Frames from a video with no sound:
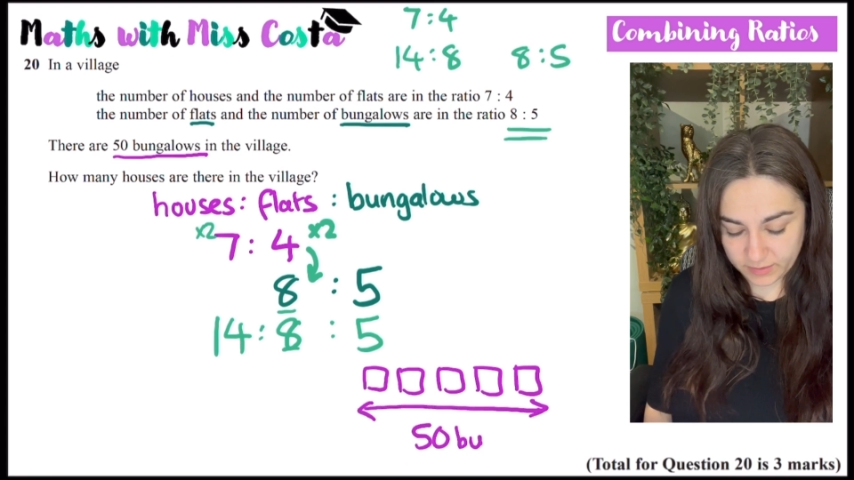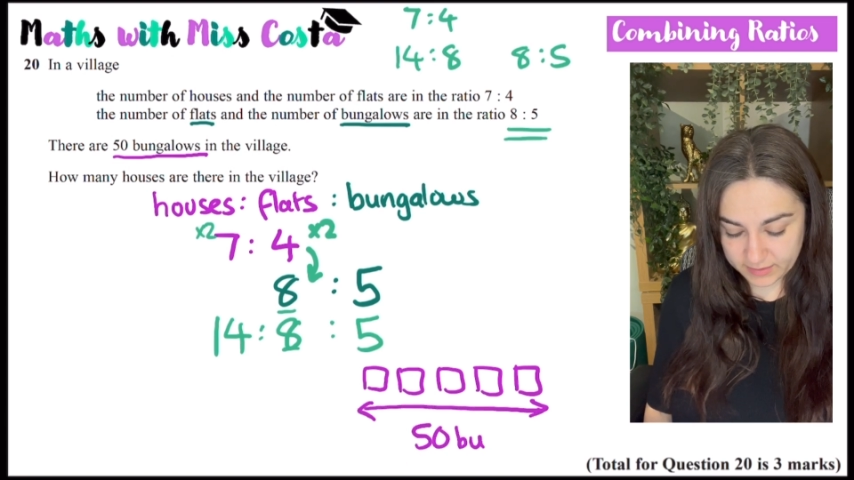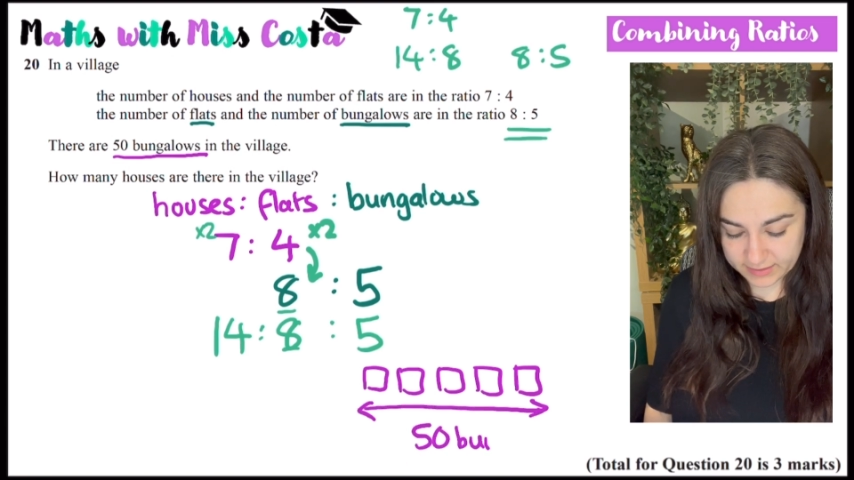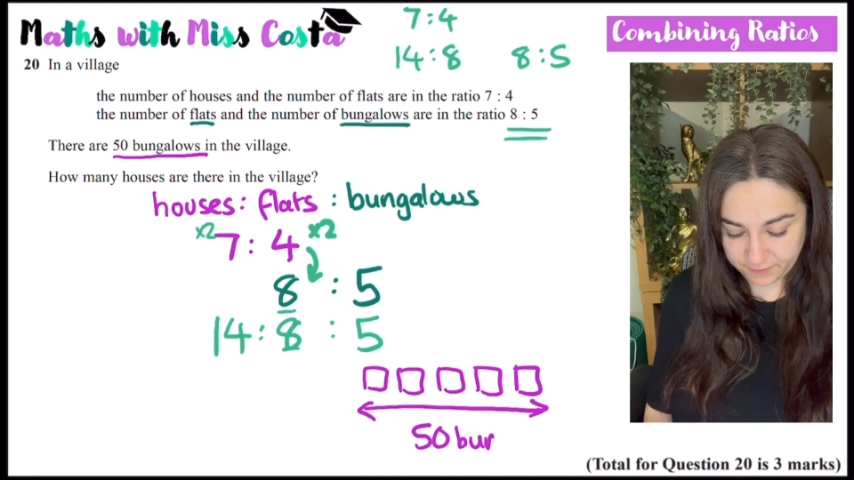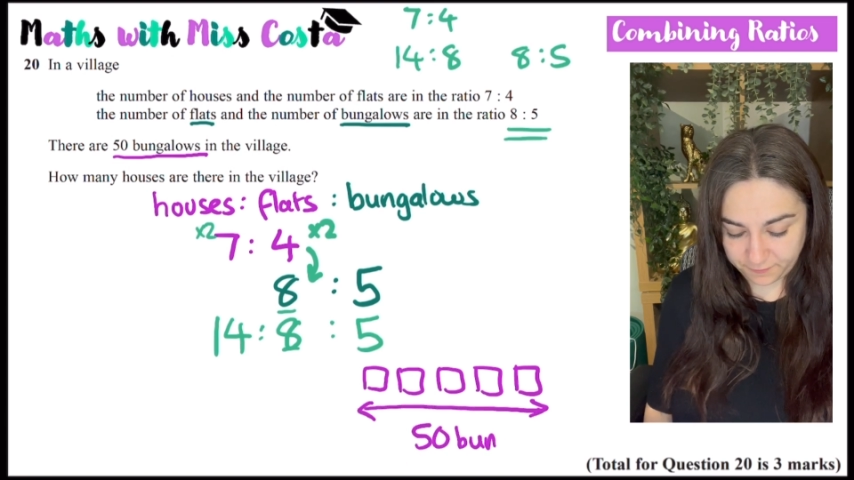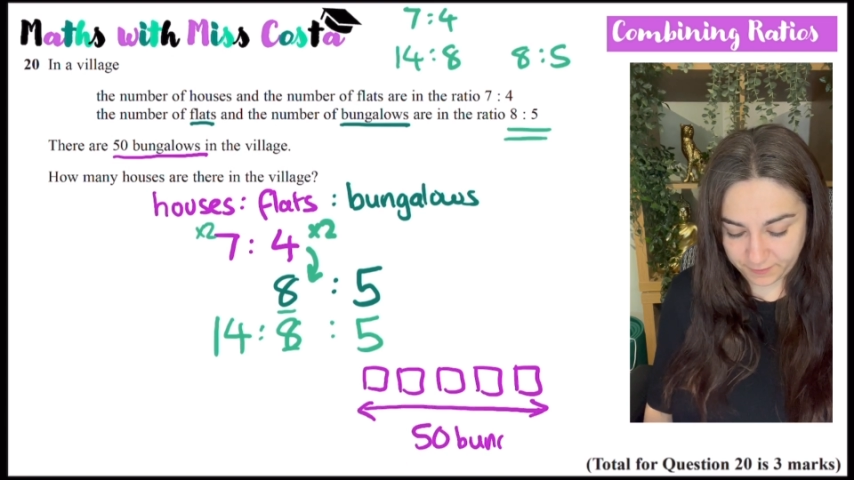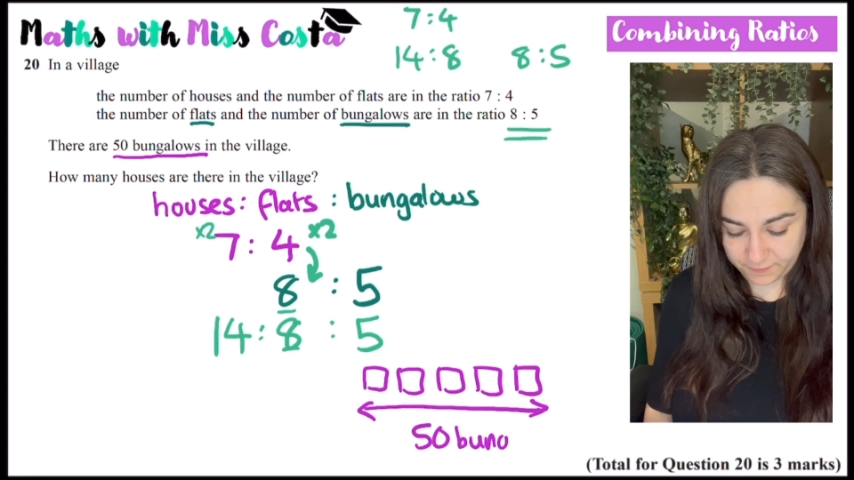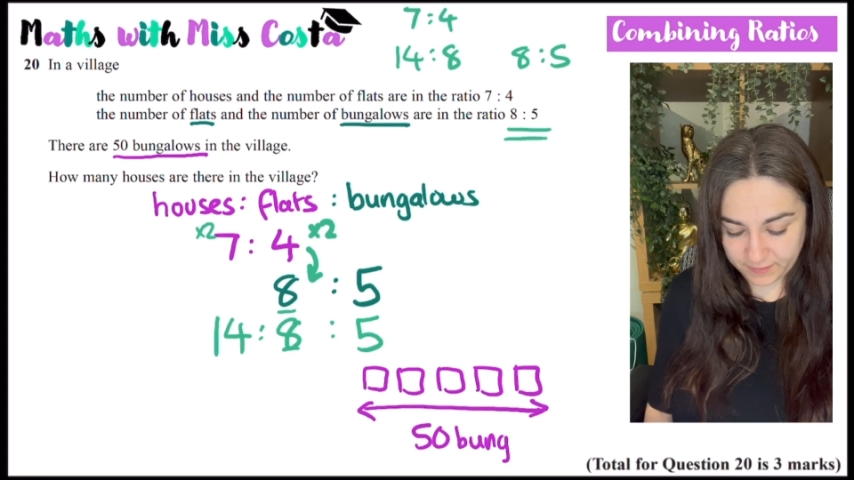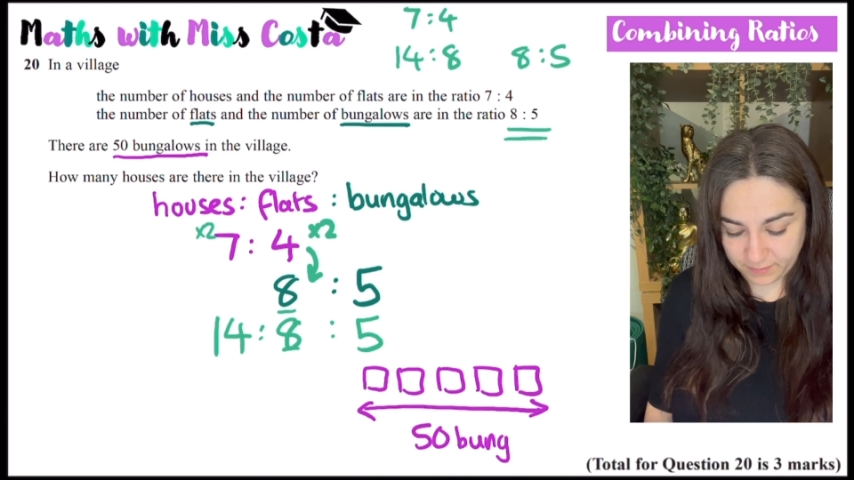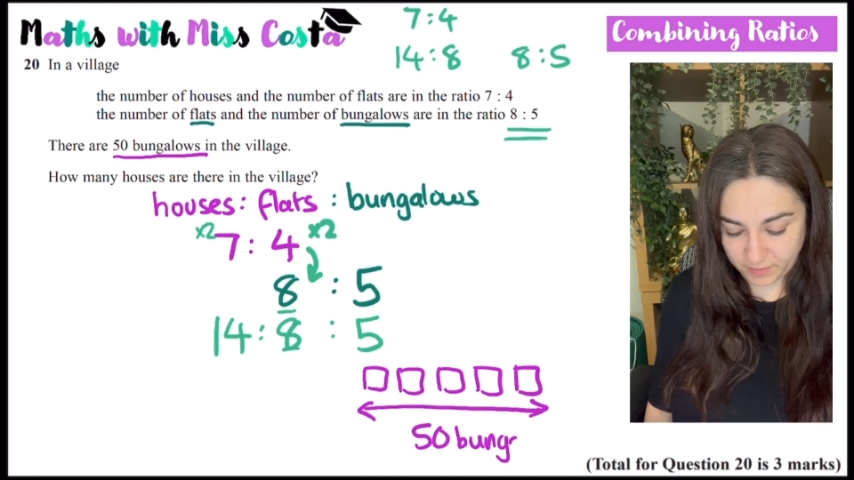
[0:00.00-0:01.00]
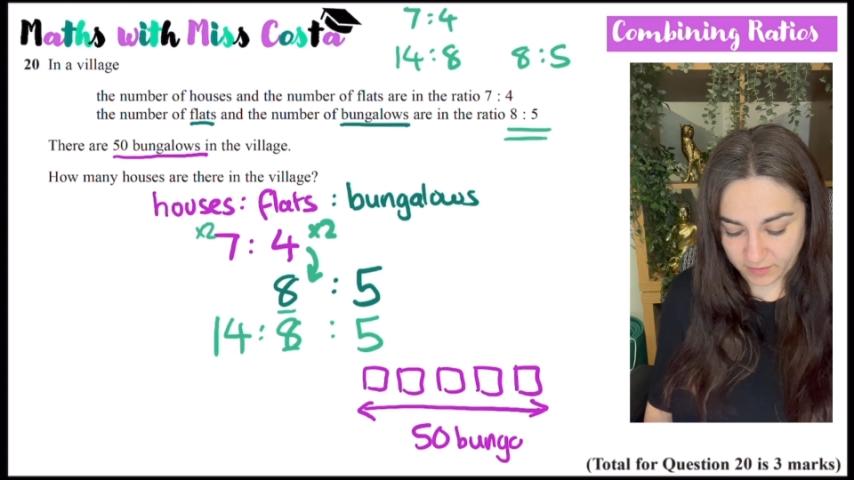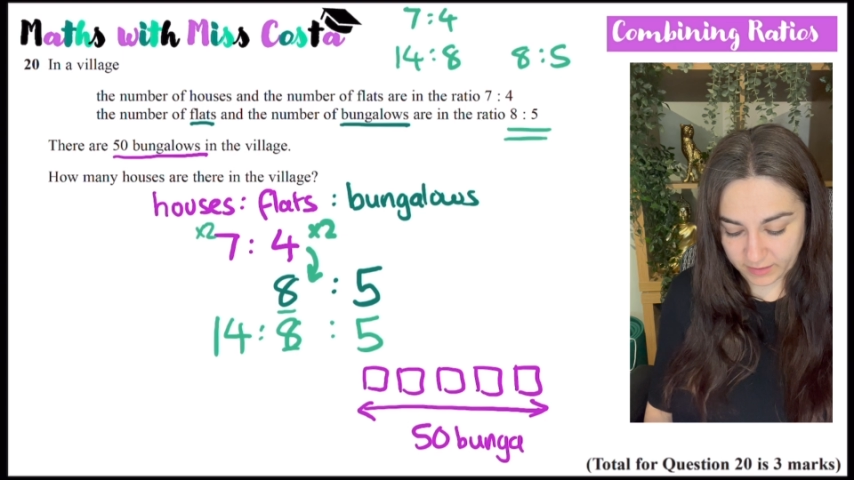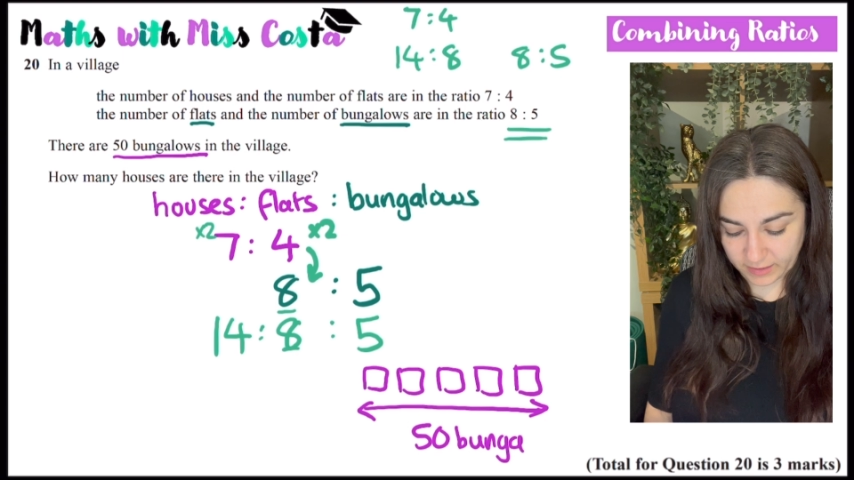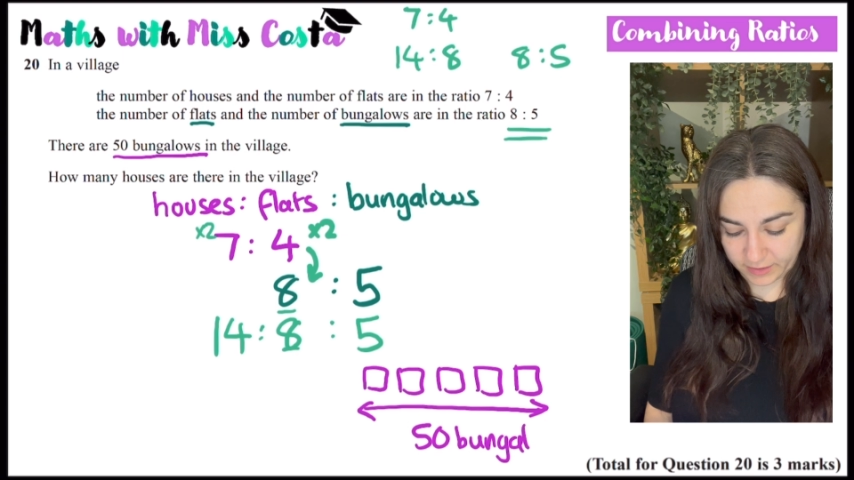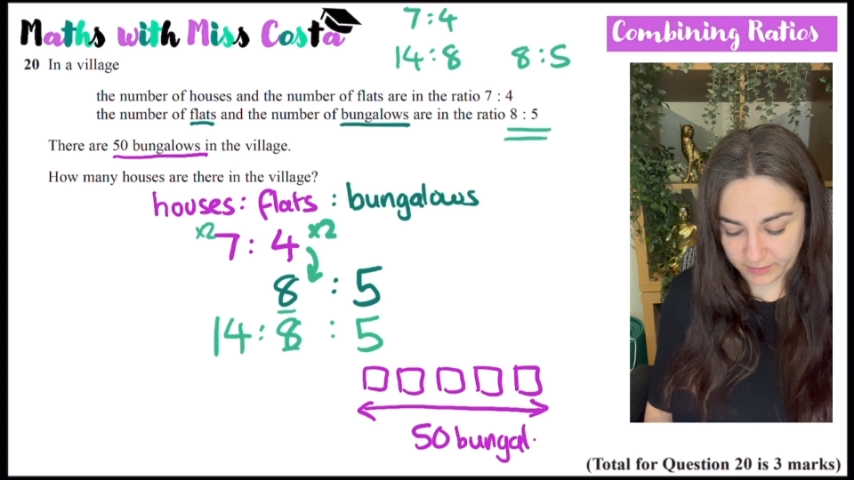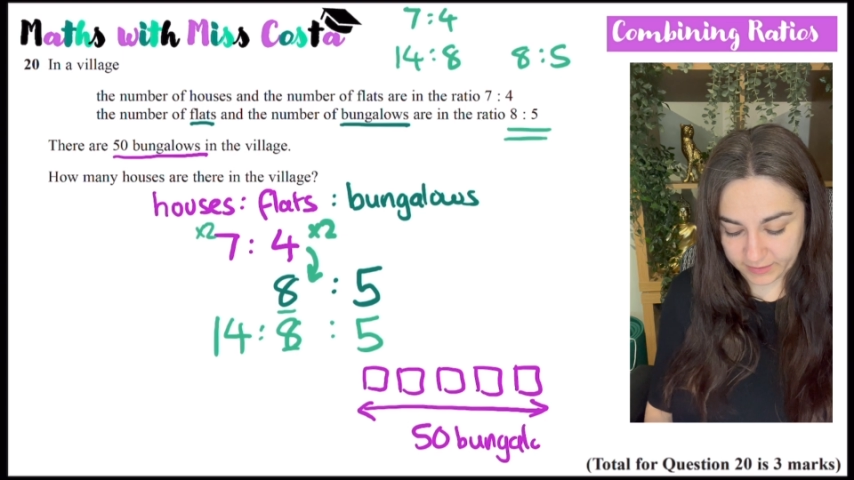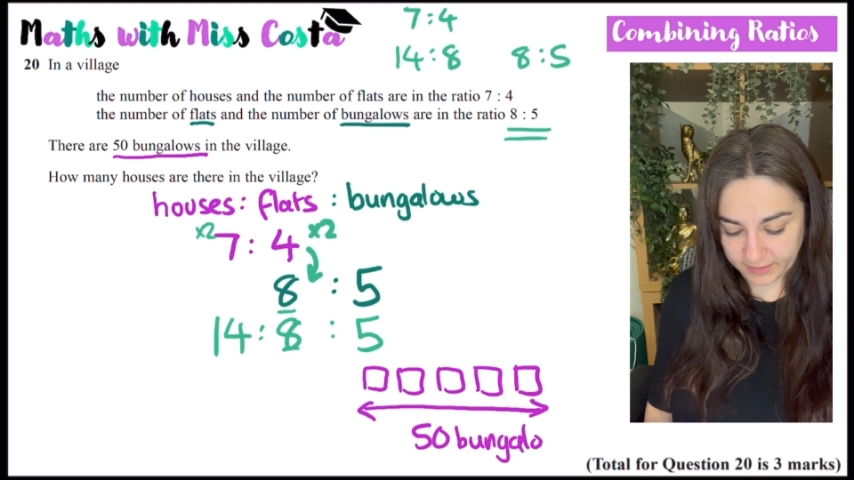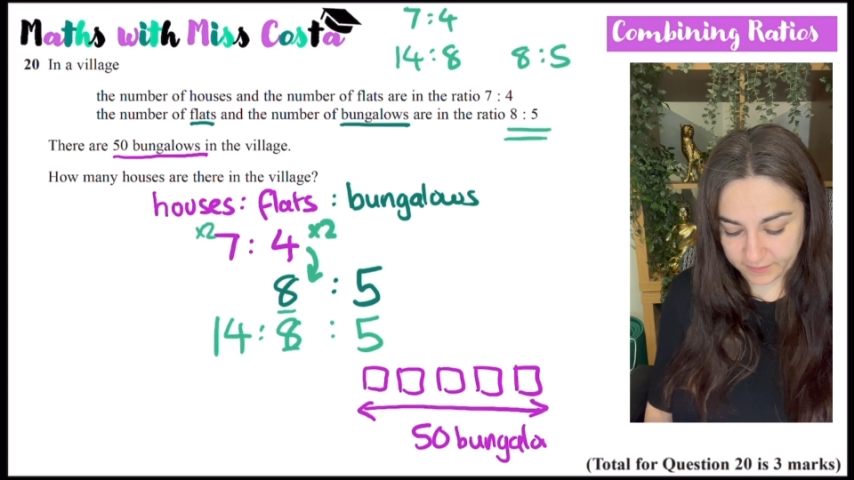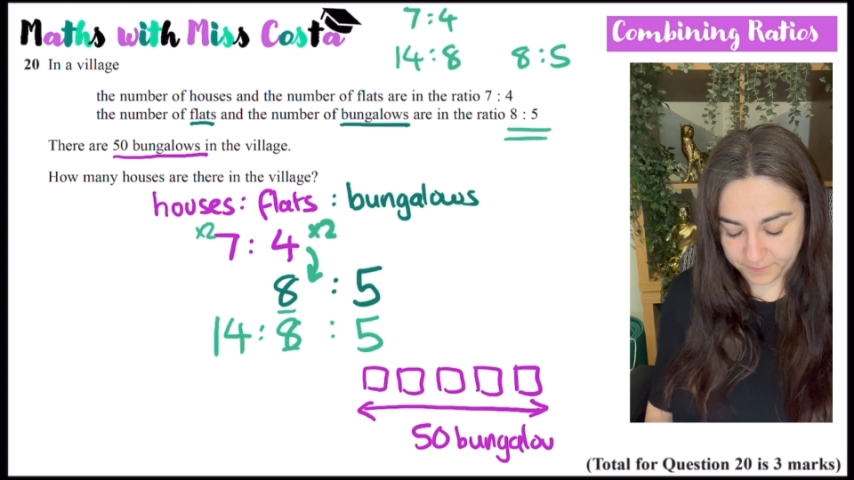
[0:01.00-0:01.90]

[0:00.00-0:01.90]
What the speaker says: to 50 bungalows.